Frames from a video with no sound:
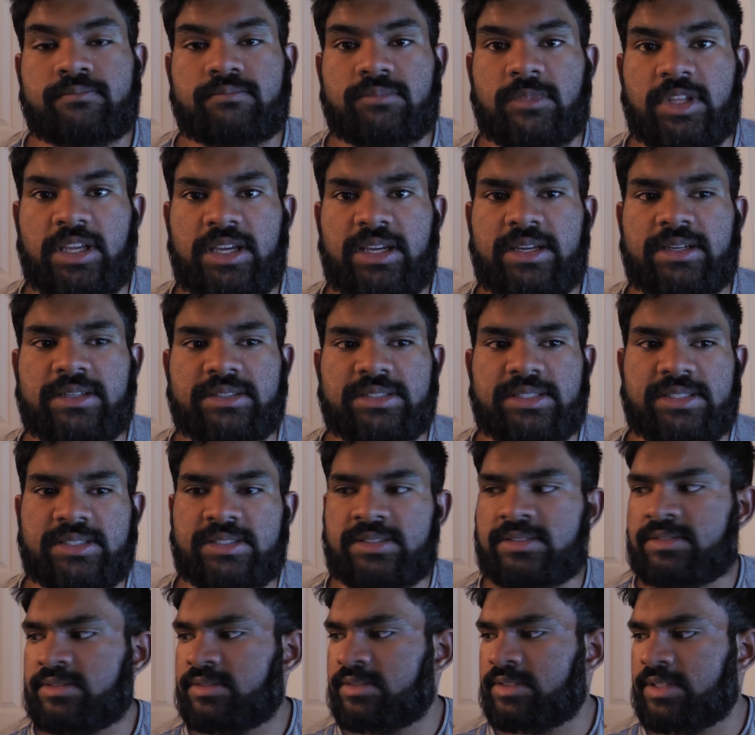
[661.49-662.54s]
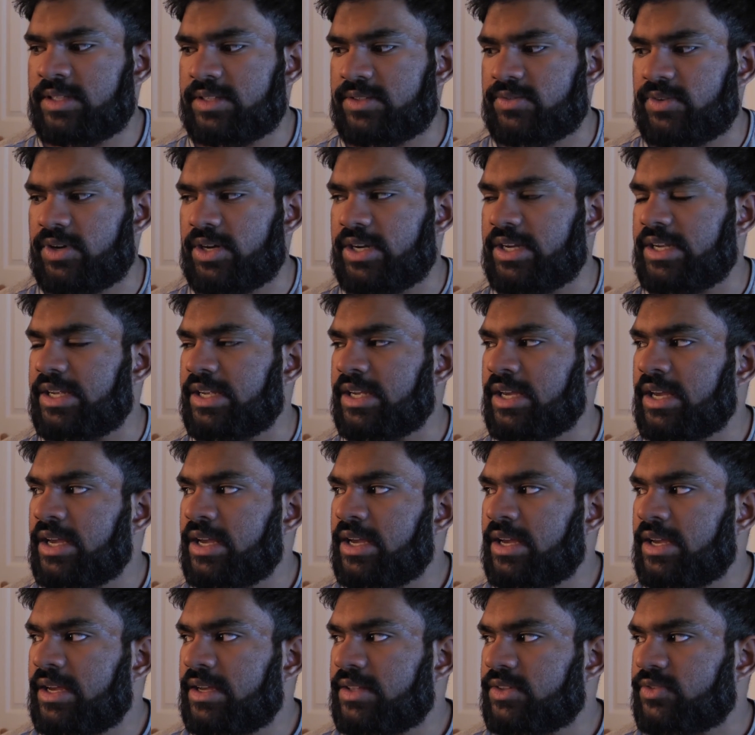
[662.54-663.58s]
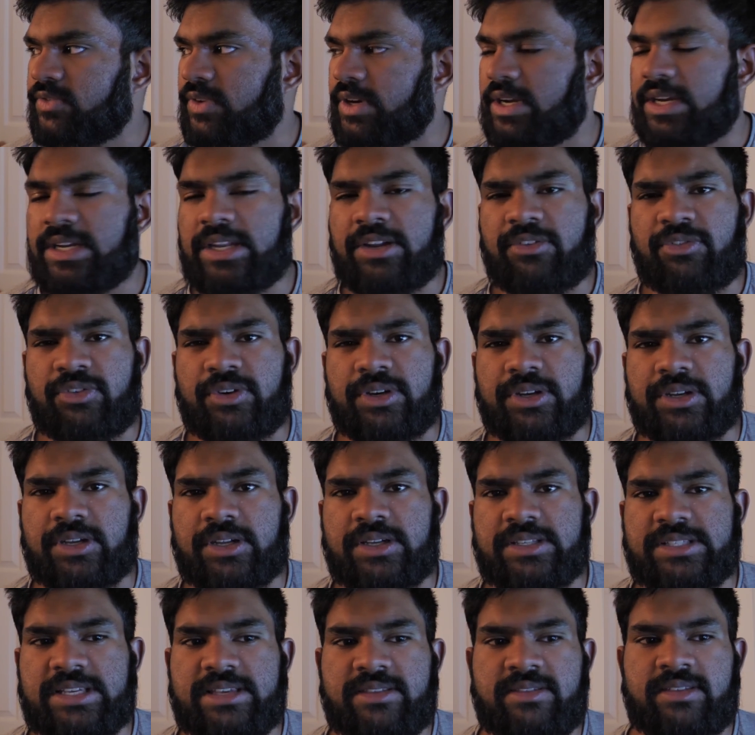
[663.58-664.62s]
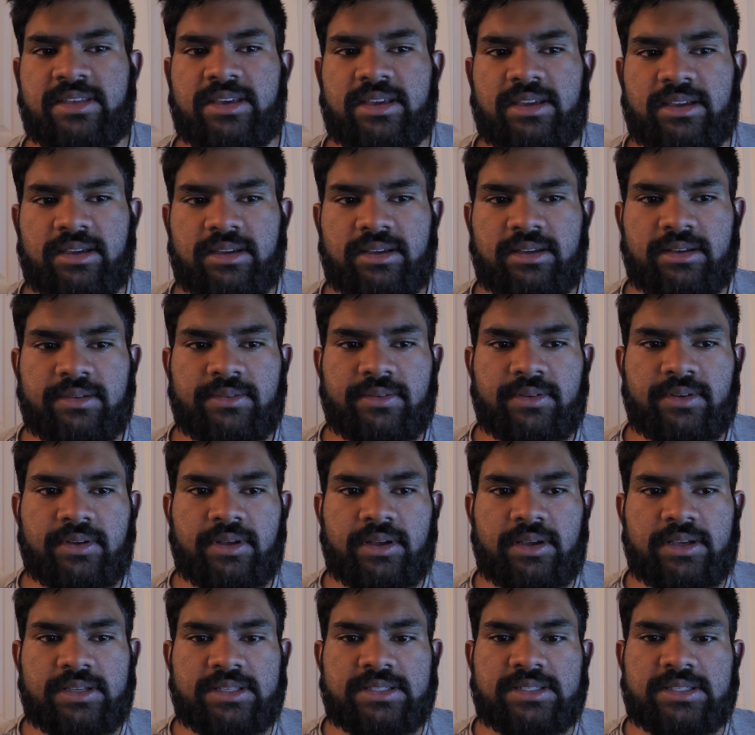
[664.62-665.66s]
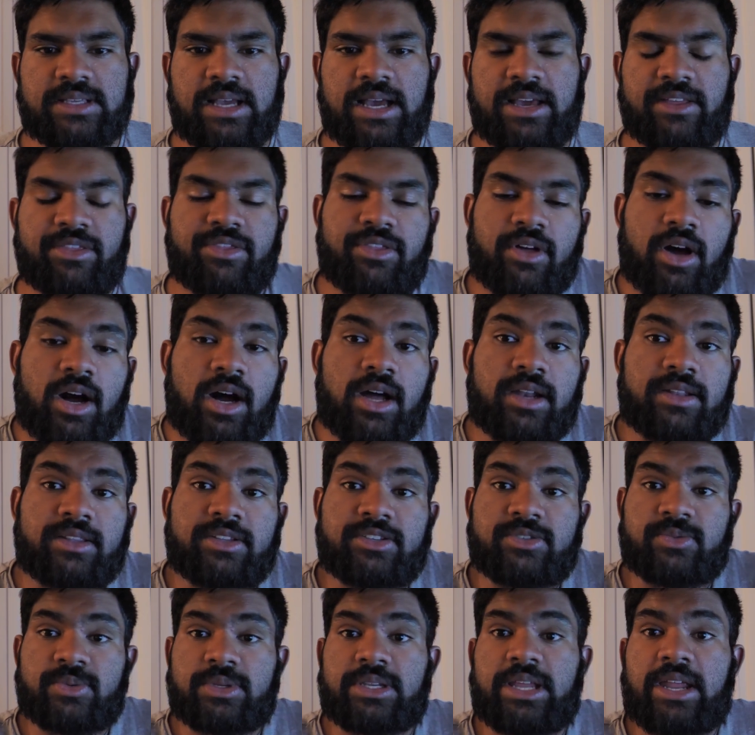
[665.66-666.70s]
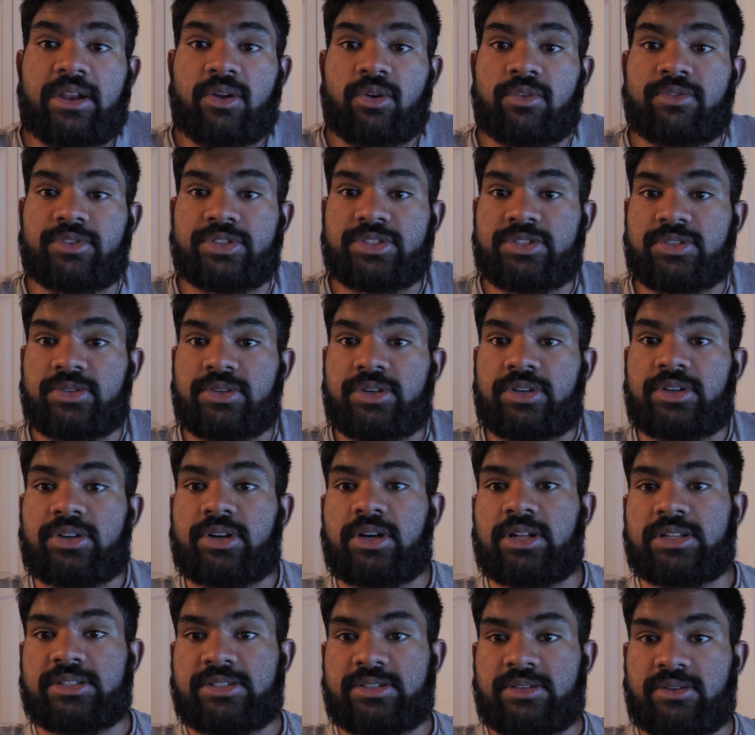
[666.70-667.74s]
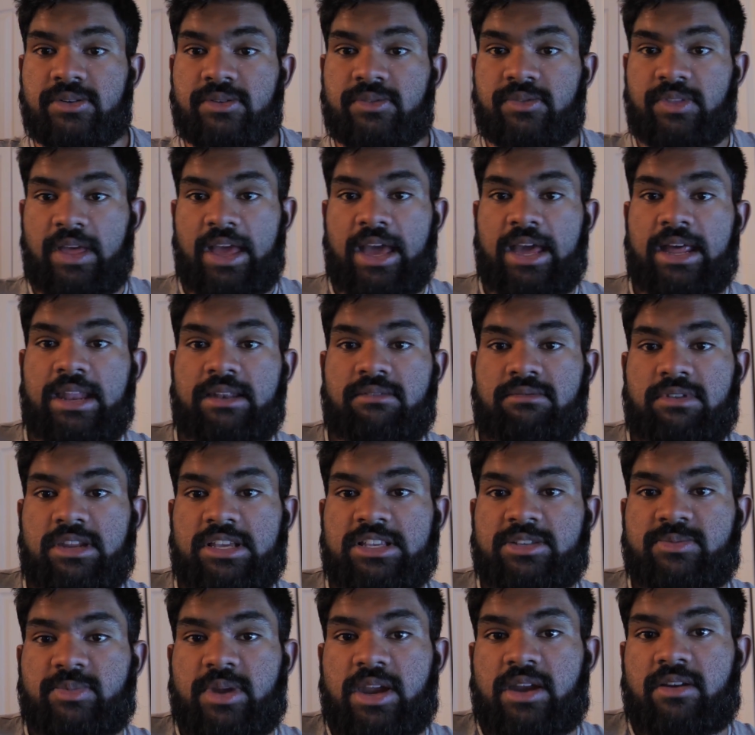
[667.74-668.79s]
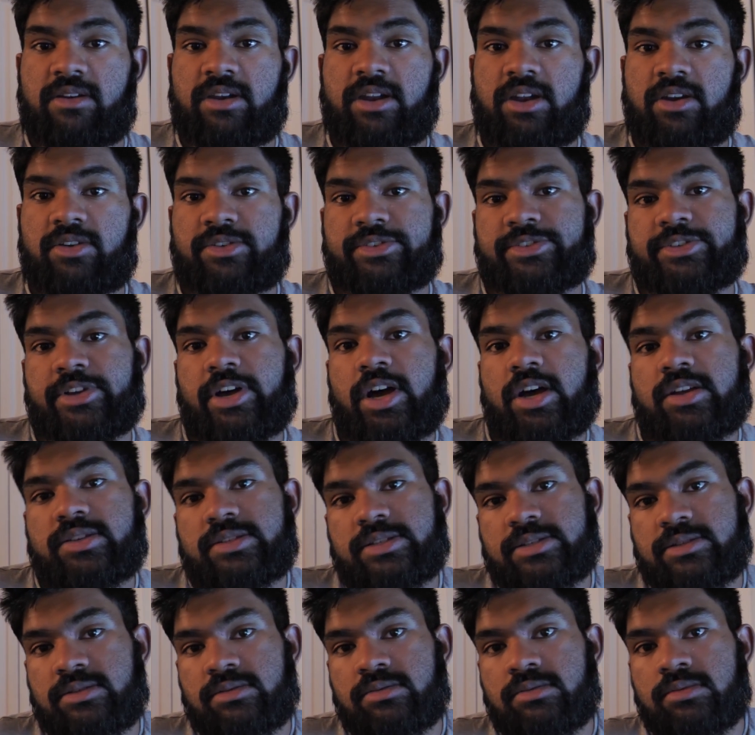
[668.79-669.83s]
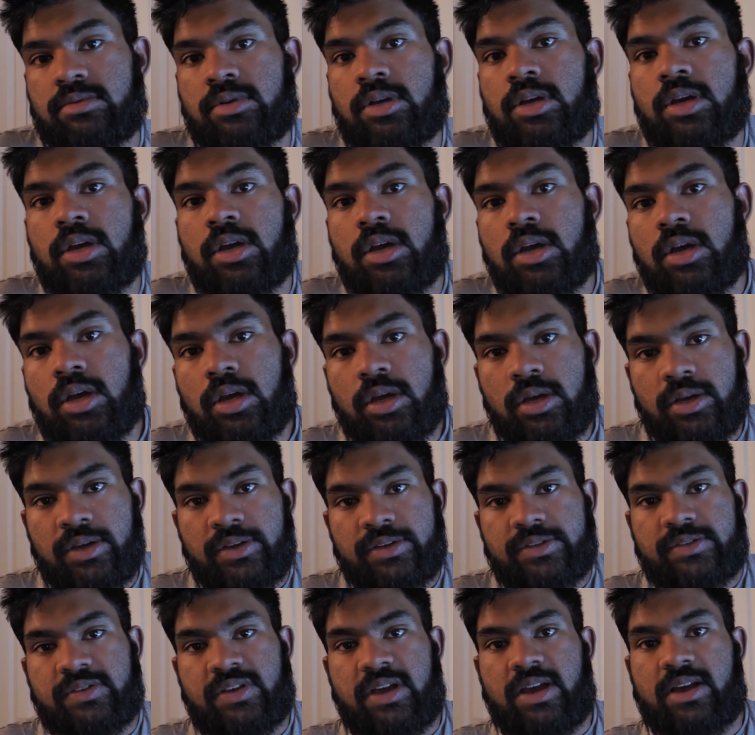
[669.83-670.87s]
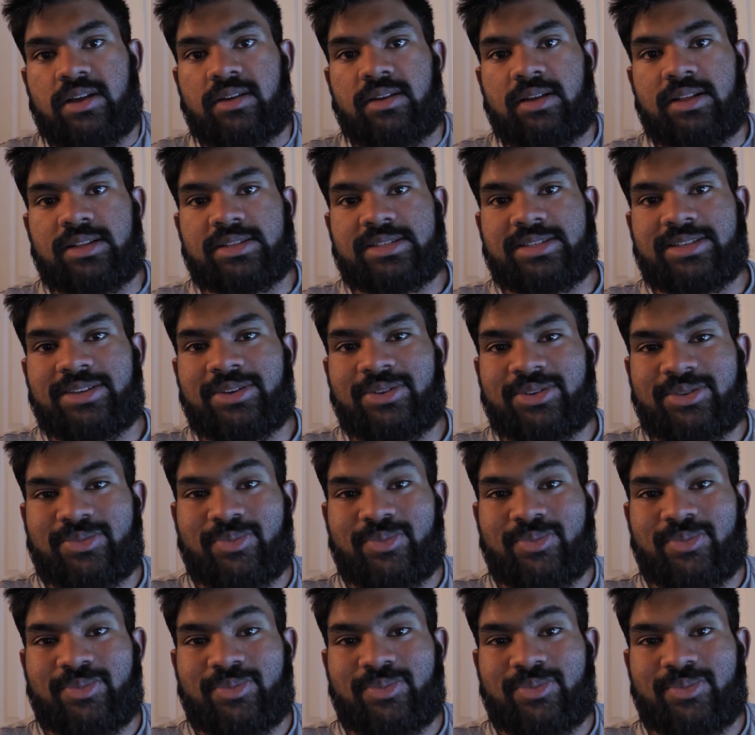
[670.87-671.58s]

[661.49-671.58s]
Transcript: yeah, it's very different because I thought this would get over sooner. Also, that is marinara sauce. So yeah, I'll see you